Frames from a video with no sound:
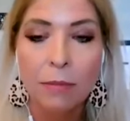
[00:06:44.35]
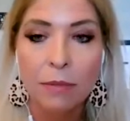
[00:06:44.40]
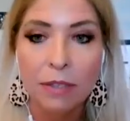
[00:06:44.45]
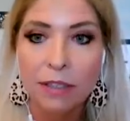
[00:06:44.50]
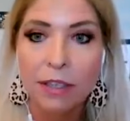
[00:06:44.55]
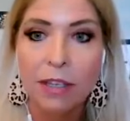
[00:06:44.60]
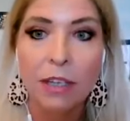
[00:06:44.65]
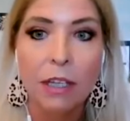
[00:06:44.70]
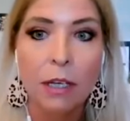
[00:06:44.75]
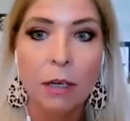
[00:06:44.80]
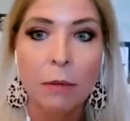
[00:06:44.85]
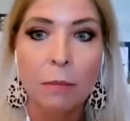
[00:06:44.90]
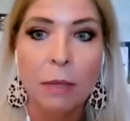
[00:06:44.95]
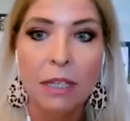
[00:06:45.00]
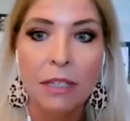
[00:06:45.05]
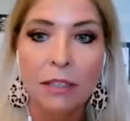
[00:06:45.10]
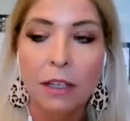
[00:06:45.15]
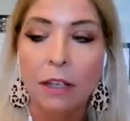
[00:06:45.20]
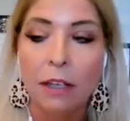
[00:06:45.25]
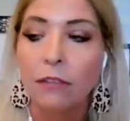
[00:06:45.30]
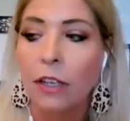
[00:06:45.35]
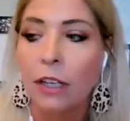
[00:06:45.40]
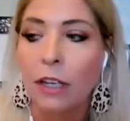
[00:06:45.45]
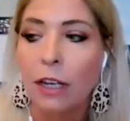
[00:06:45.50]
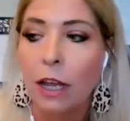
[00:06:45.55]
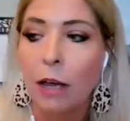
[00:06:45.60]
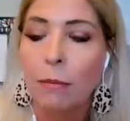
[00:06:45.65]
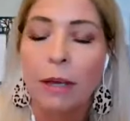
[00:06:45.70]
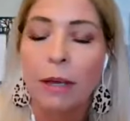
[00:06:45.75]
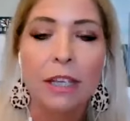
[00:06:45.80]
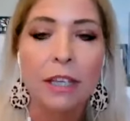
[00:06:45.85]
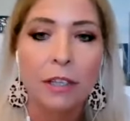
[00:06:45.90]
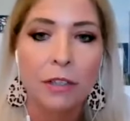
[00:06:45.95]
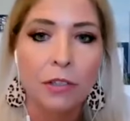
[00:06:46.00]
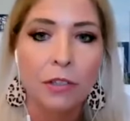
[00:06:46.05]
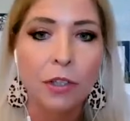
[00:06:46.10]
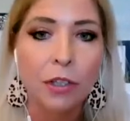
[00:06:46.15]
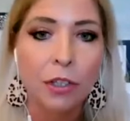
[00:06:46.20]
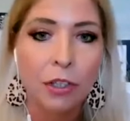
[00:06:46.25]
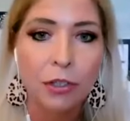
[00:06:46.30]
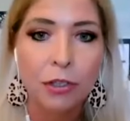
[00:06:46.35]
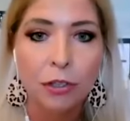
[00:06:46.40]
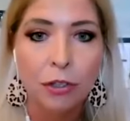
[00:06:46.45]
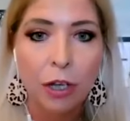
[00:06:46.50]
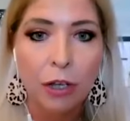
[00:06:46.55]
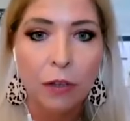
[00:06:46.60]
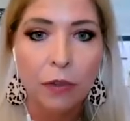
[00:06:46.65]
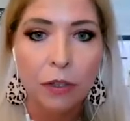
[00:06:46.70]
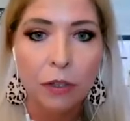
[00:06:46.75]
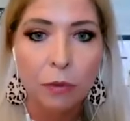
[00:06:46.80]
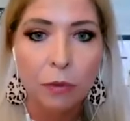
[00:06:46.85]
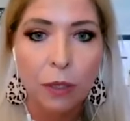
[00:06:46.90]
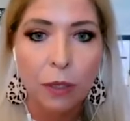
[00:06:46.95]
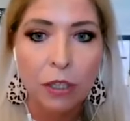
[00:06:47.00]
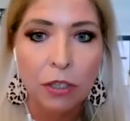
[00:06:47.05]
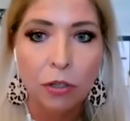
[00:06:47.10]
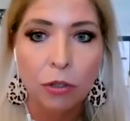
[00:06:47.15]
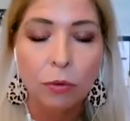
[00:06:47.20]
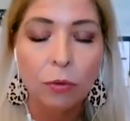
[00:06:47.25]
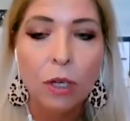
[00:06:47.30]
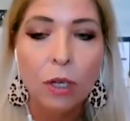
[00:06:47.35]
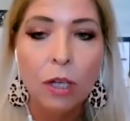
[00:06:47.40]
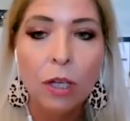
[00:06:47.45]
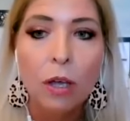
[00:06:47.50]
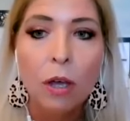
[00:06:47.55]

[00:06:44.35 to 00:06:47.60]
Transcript: I'm seeing it in myself, and now my kids are going to turn out this way too.